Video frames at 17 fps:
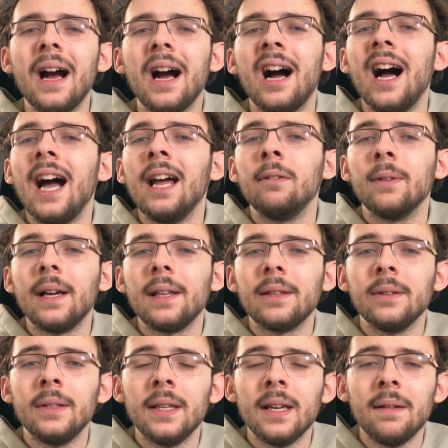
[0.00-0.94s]
uh, I'd
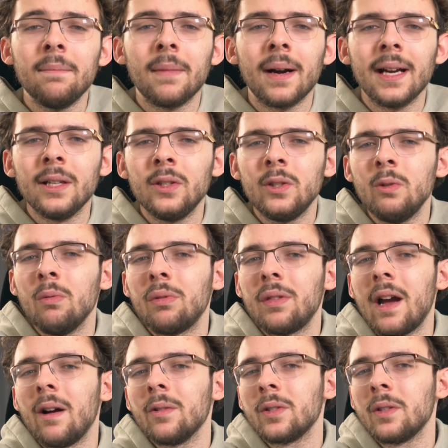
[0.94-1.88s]
rather get my
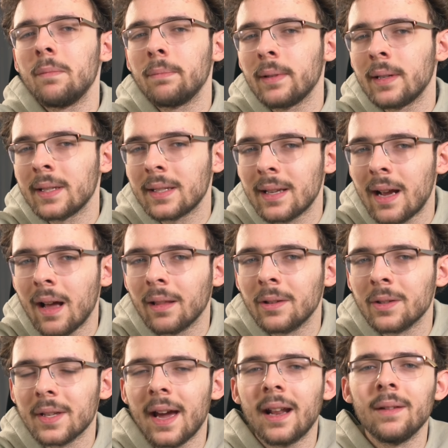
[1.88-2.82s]
2000 plus
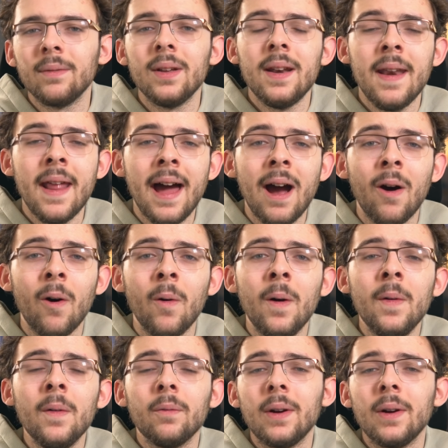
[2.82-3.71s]
dollars out of it now